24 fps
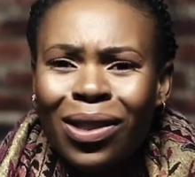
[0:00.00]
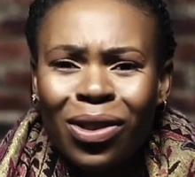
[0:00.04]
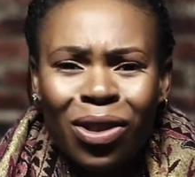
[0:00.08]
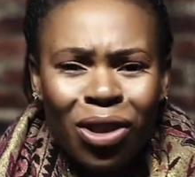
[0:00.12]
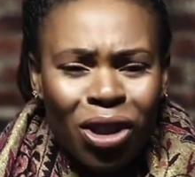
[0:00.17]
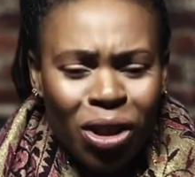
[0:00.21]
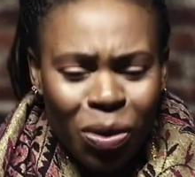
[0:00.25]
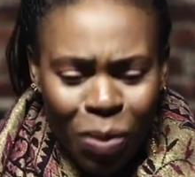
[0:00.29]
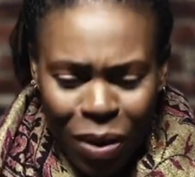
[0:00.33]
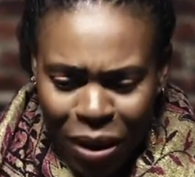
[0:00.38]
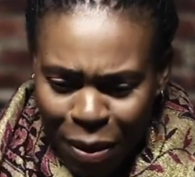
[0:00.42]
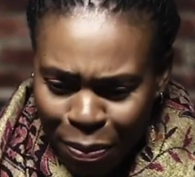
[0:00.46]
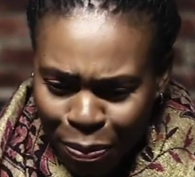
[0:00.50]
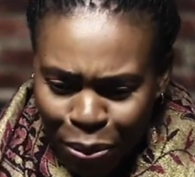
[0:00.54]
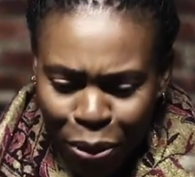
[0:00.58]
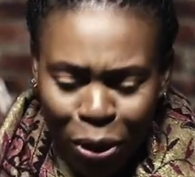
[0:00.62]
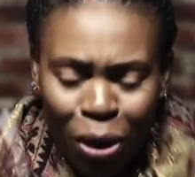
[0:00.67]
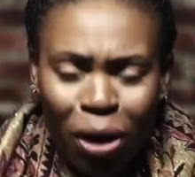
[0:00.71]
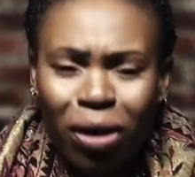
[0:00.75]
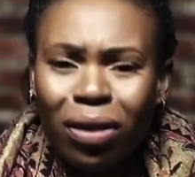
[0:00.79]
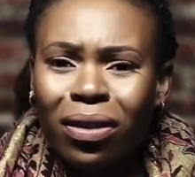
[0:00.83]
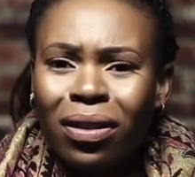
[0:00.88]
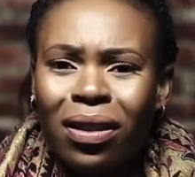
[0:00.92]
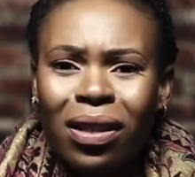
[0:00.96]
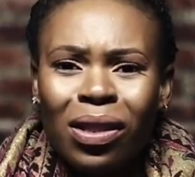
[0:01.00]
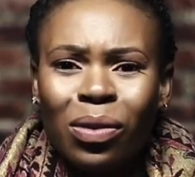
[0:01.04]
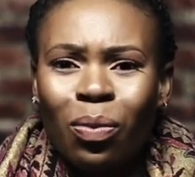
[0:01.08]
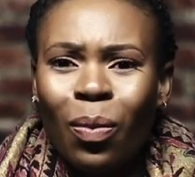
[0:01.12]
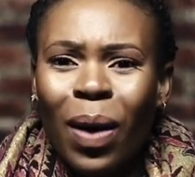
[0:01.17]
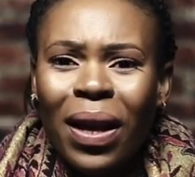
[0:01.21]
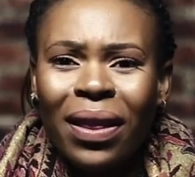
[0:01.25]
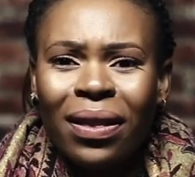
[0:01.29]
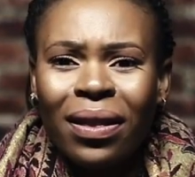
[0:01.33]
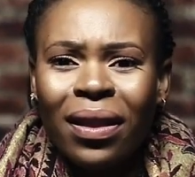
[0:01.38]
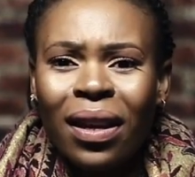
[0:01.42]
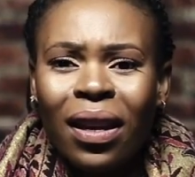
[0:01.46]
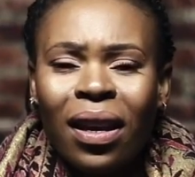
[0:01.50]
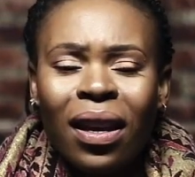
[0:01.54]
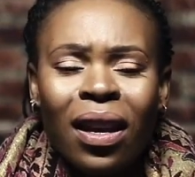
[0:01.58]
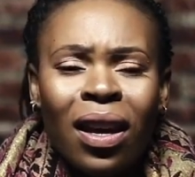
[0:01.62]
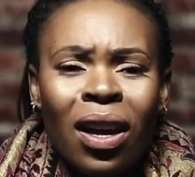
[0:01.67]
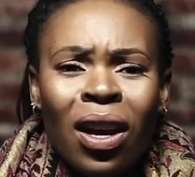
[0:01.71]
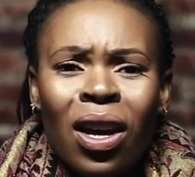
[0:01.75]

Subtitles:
you just wanna put on this one thing.